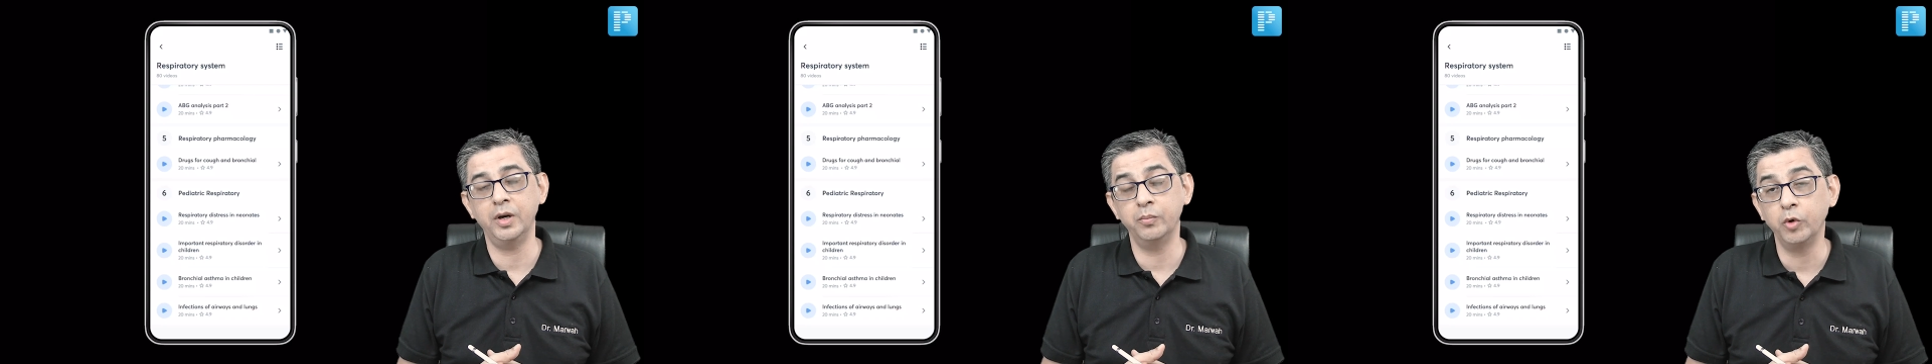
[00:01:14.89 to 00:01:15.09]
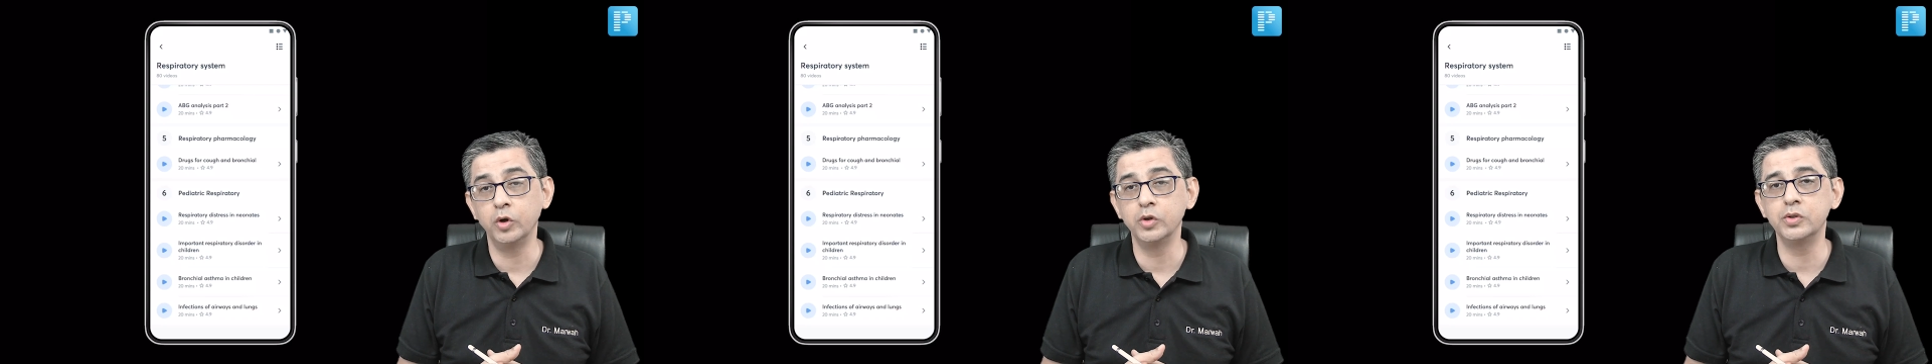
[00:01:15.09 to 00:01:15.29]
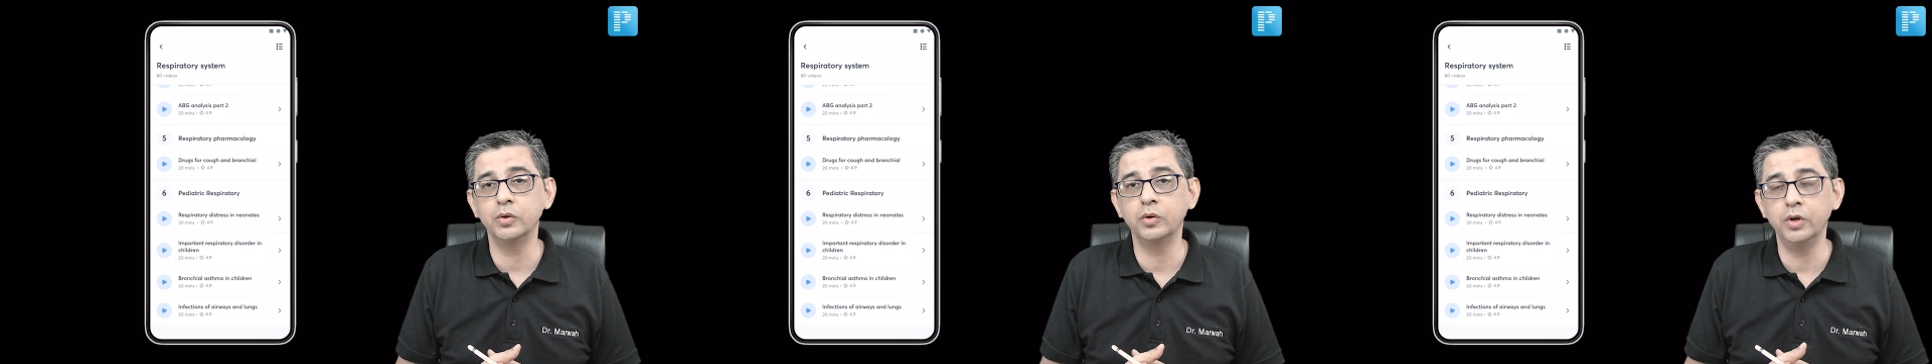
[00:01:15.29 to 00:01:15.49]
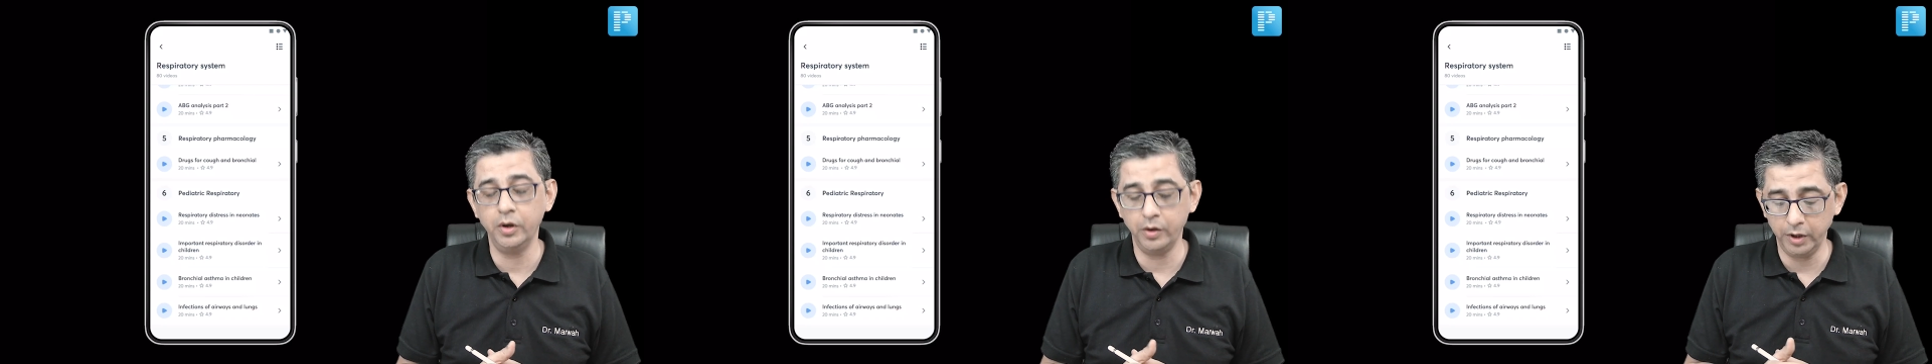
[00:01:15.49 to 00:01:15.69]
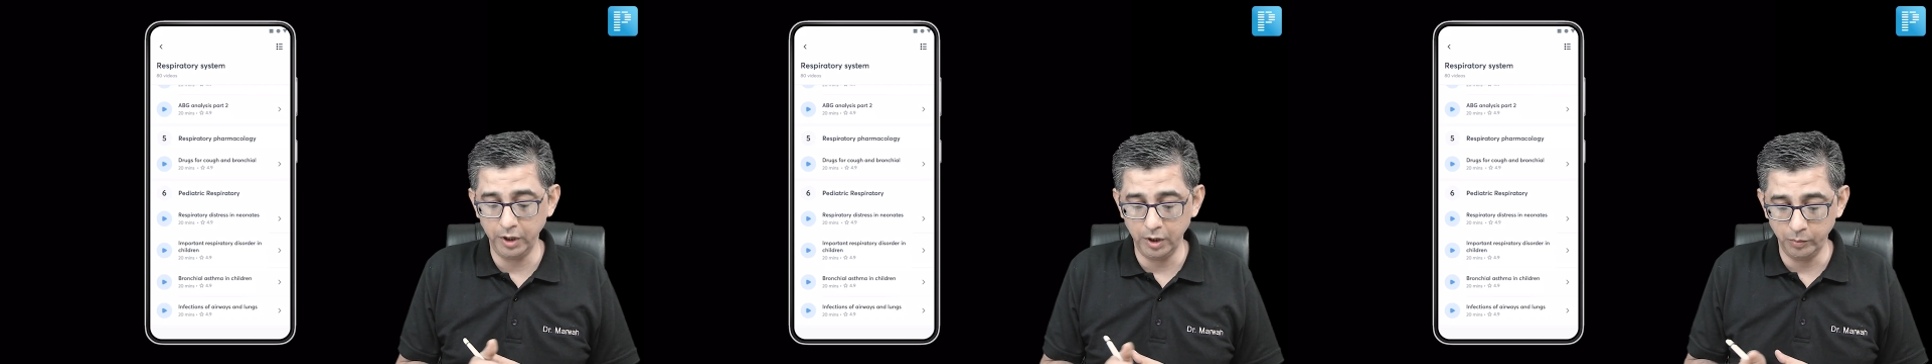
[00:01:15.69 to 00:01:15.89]
i'm also going
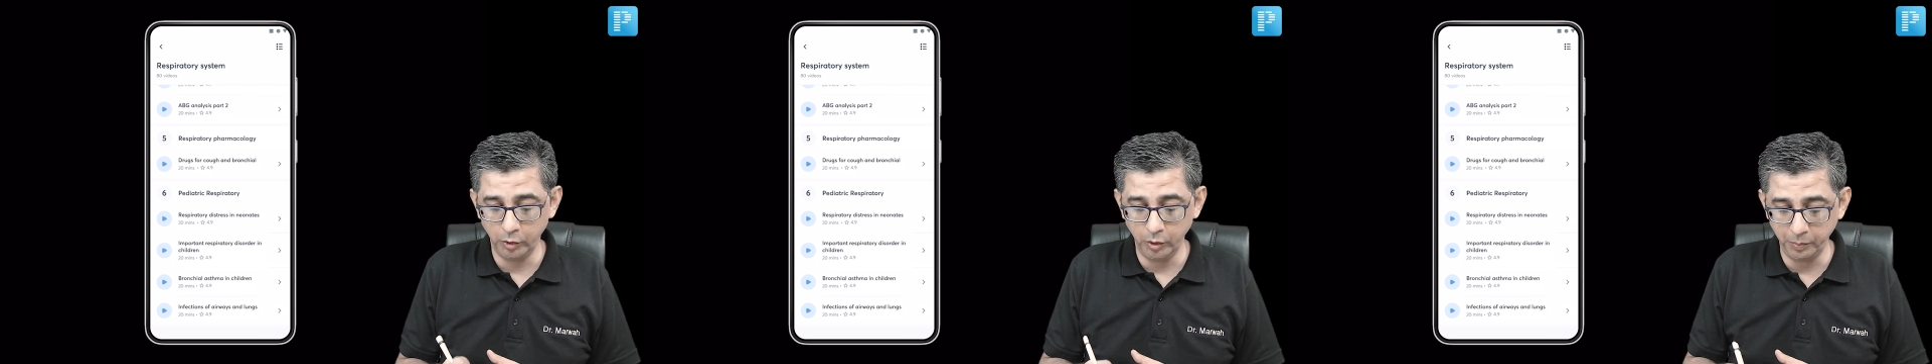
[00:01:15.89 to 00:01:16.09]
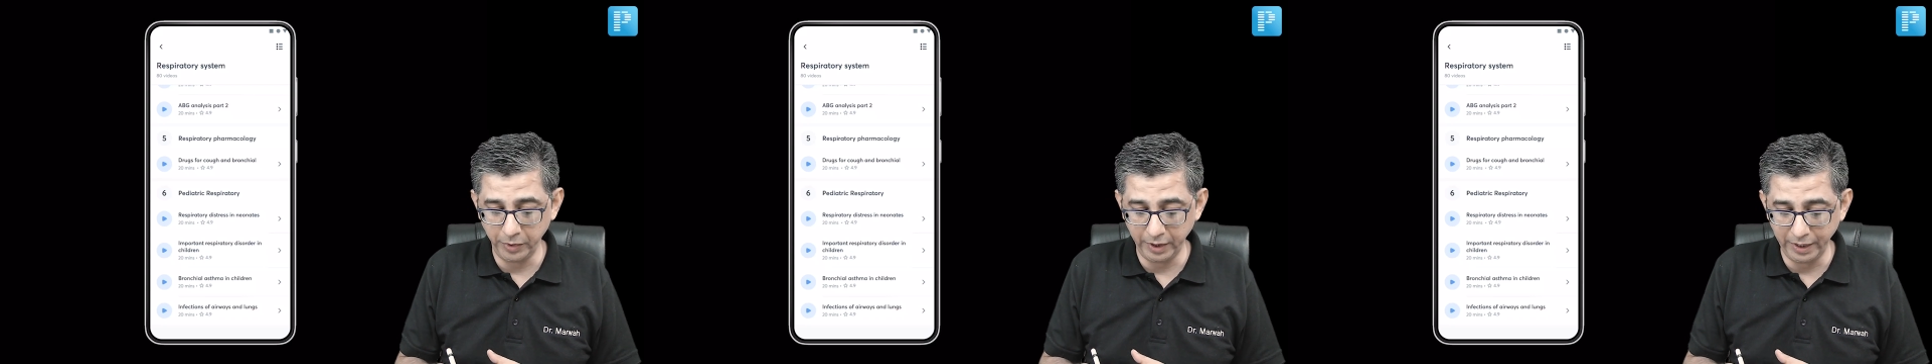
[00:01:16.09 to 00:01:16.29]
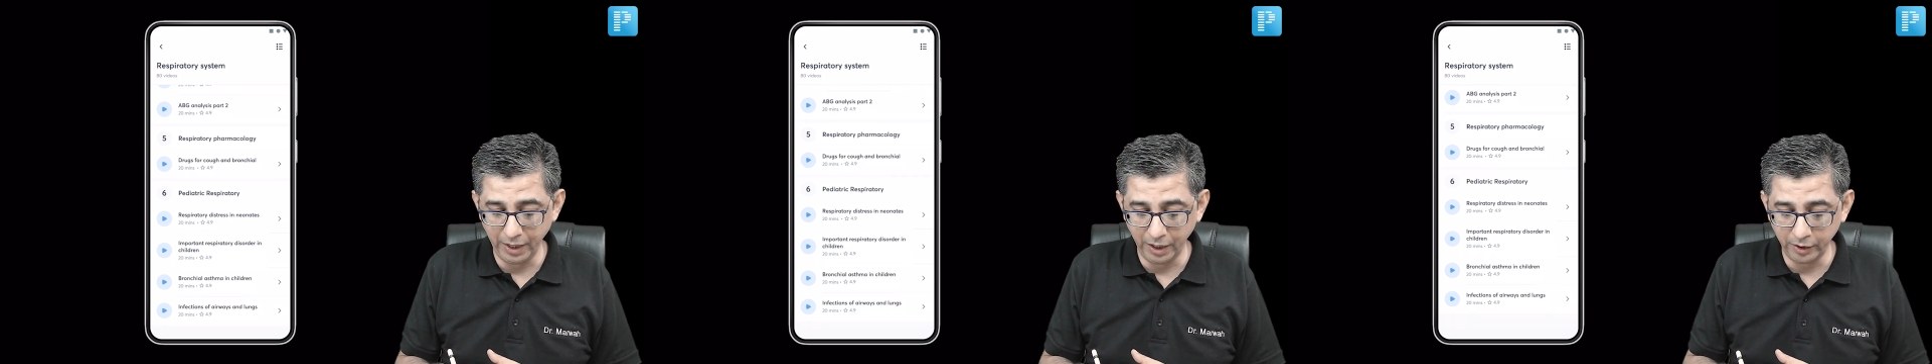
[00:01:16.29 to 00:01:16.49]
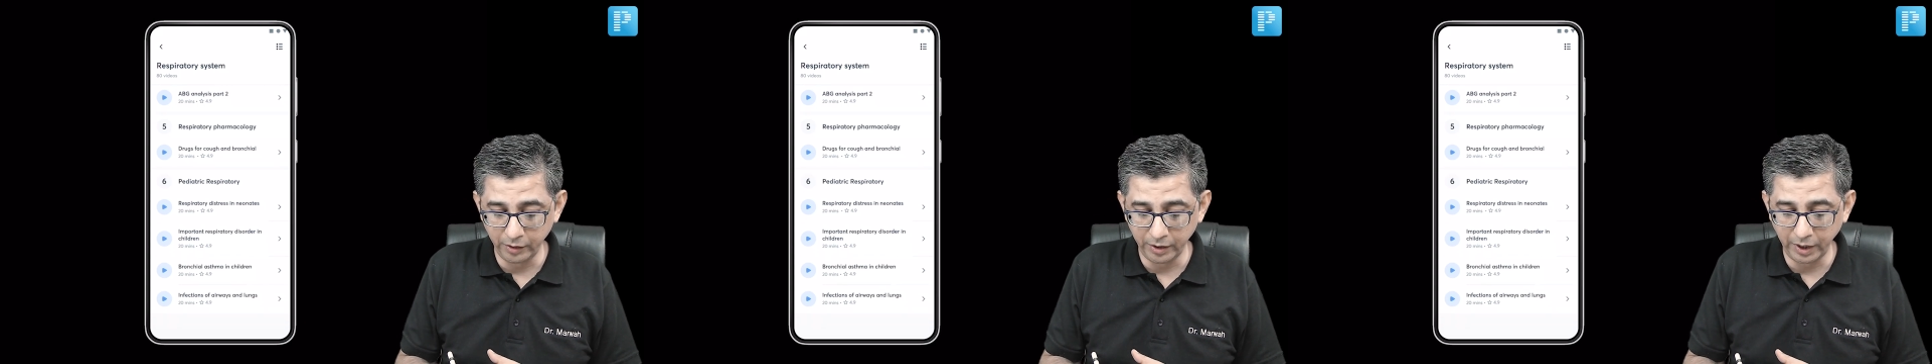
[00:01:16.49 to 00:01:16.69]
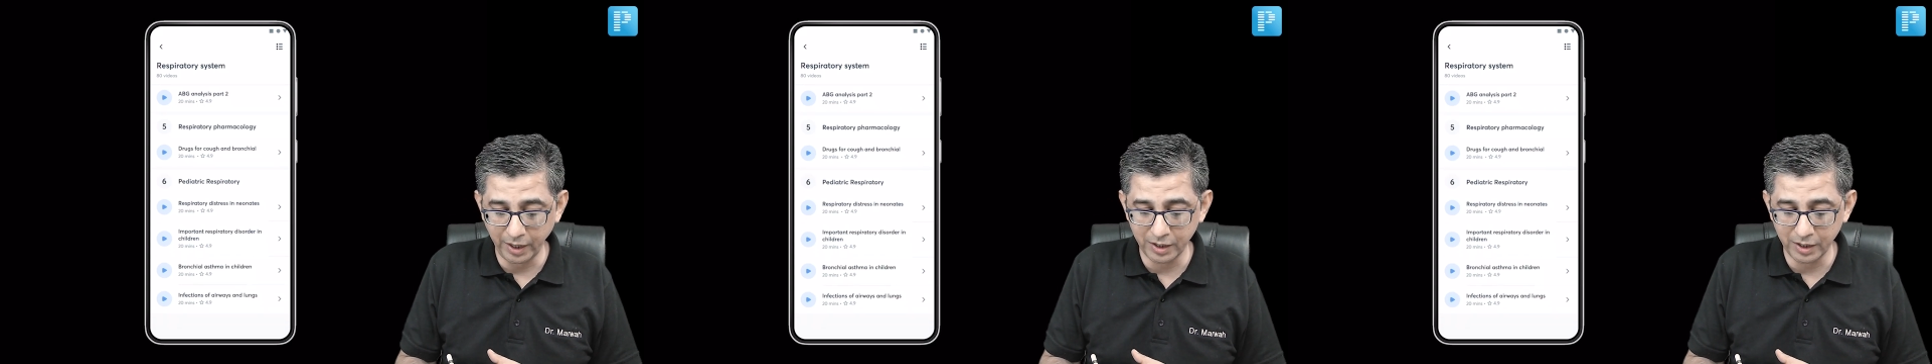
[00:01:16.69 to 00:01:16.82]
to read about pediatric